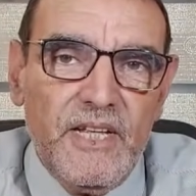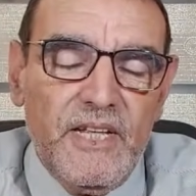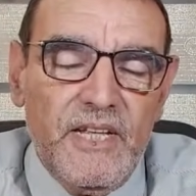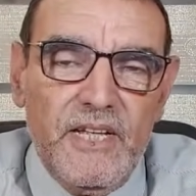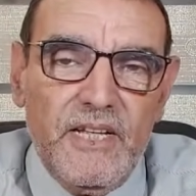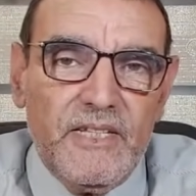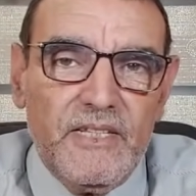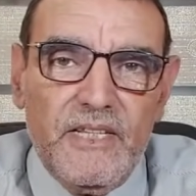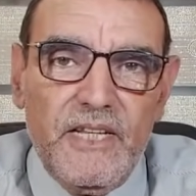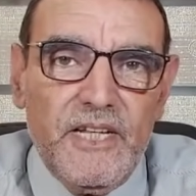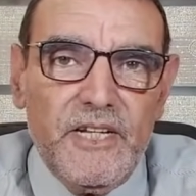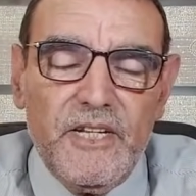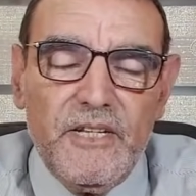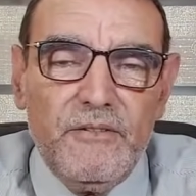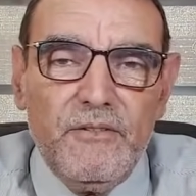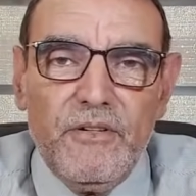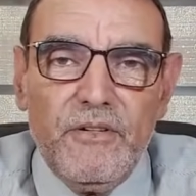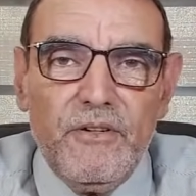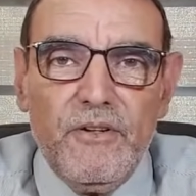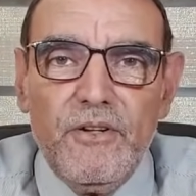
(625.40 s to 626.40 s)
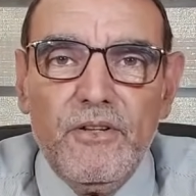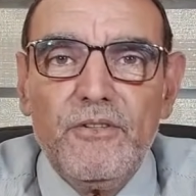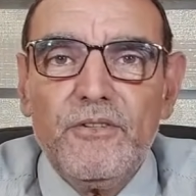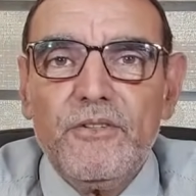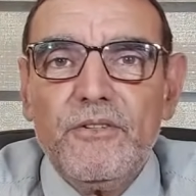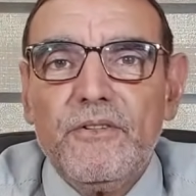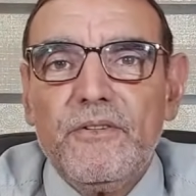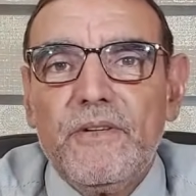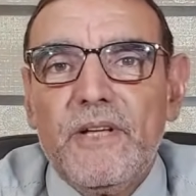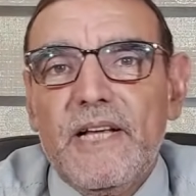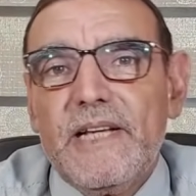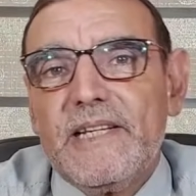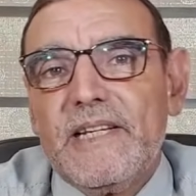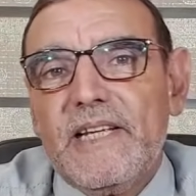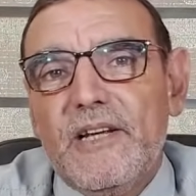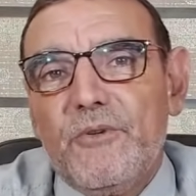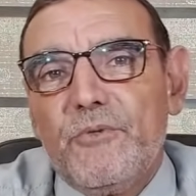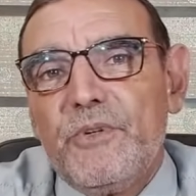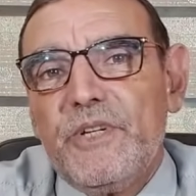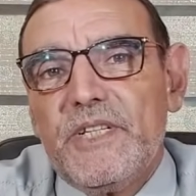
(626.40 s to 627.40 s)
and all the
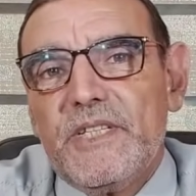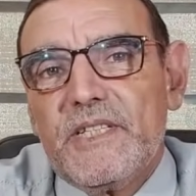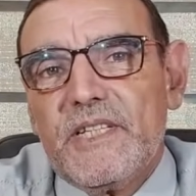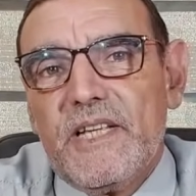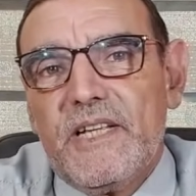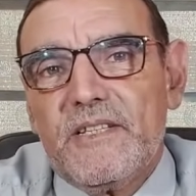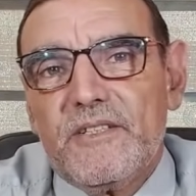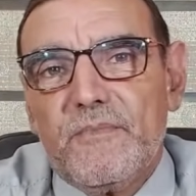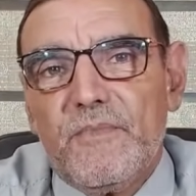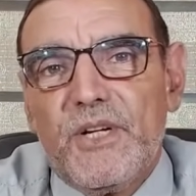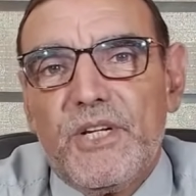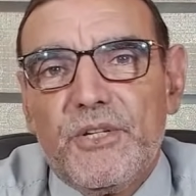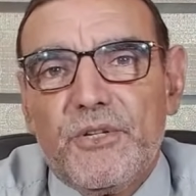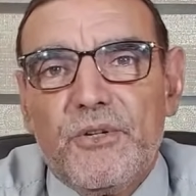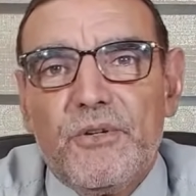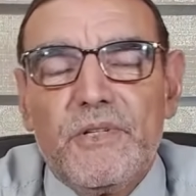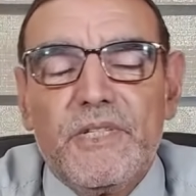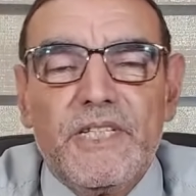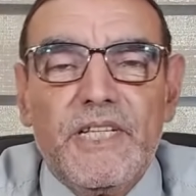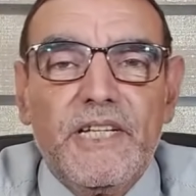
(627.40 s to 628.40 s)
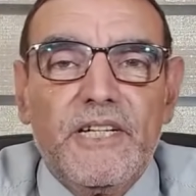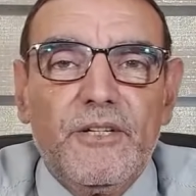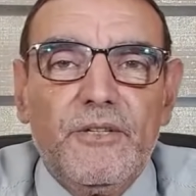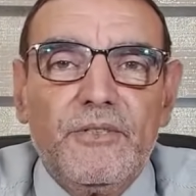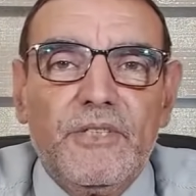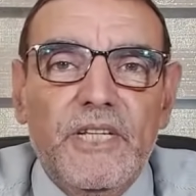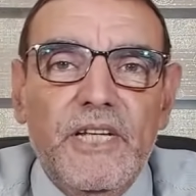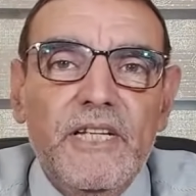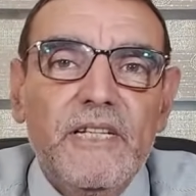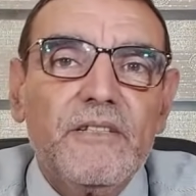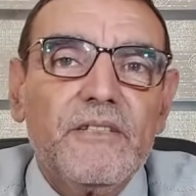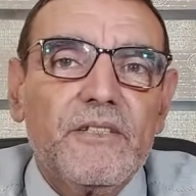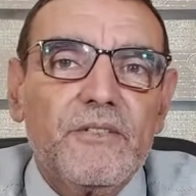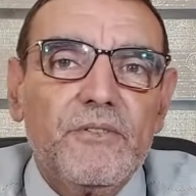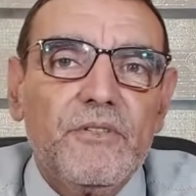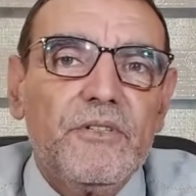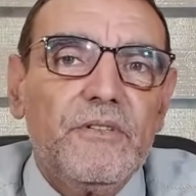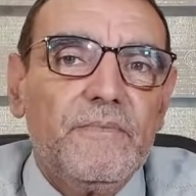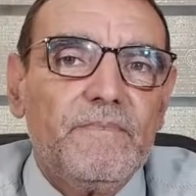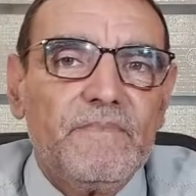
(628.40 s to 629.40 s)
alkaloids and molecules they contain,
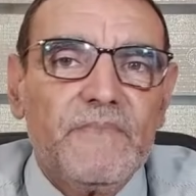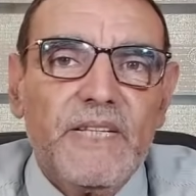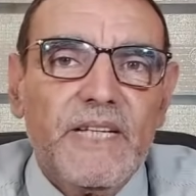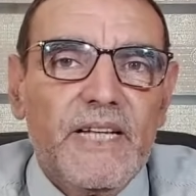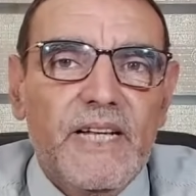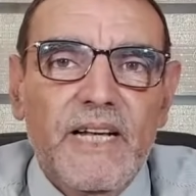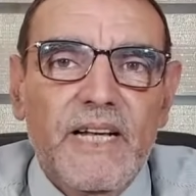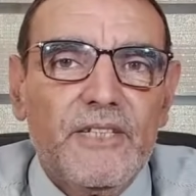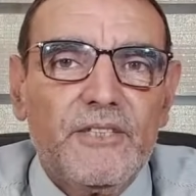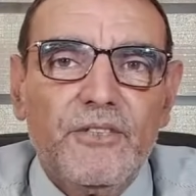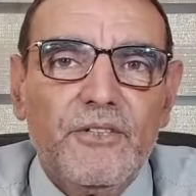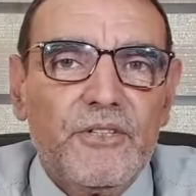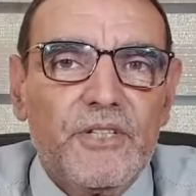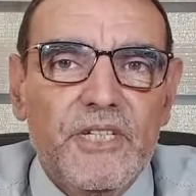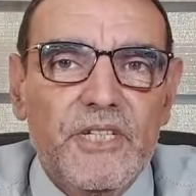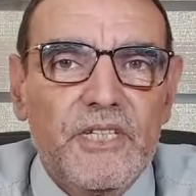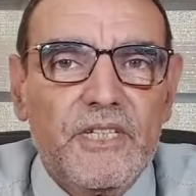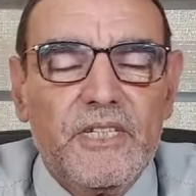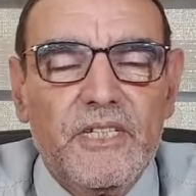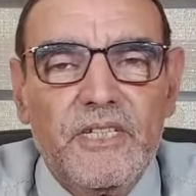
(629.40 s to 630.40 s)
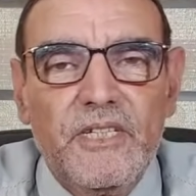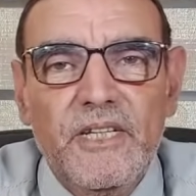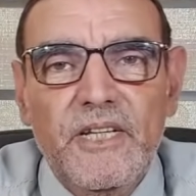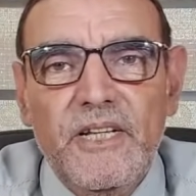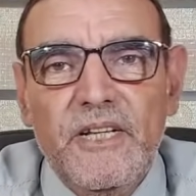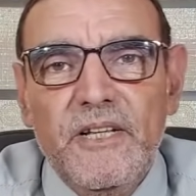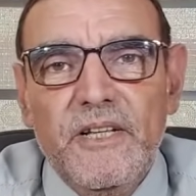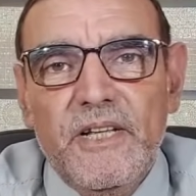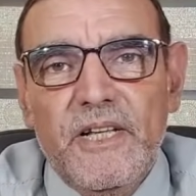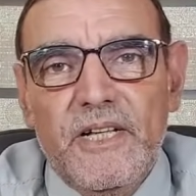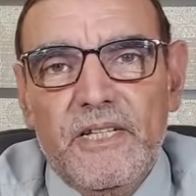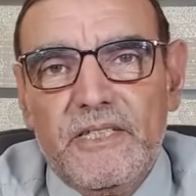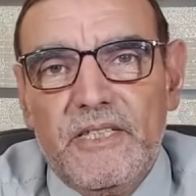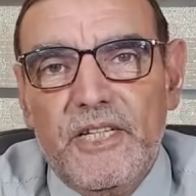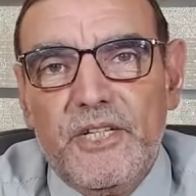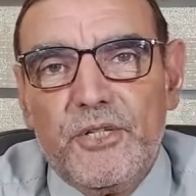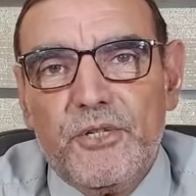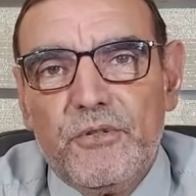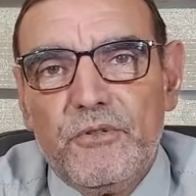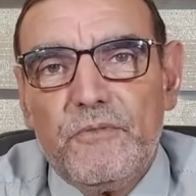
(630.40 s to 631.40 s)
so they are toxic, and
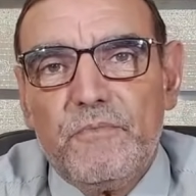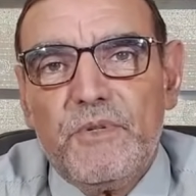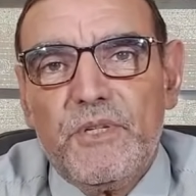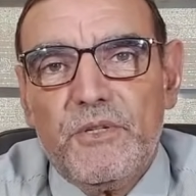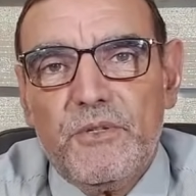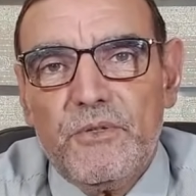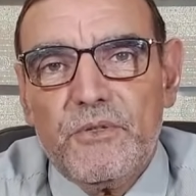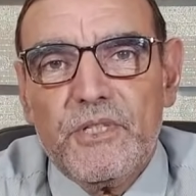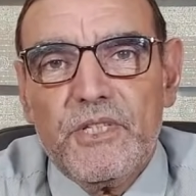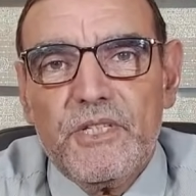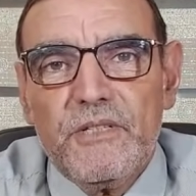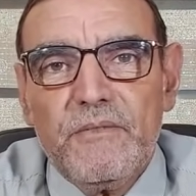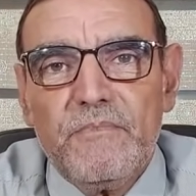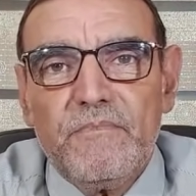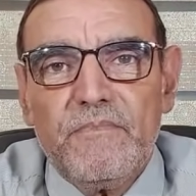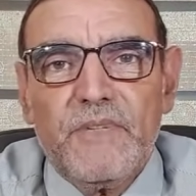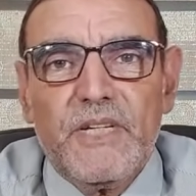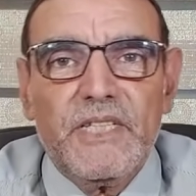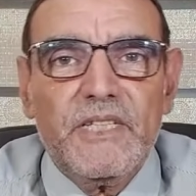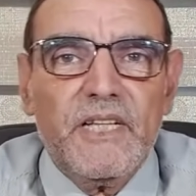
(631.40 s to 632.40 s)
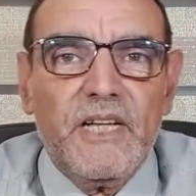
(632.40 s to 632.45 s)
they should be used by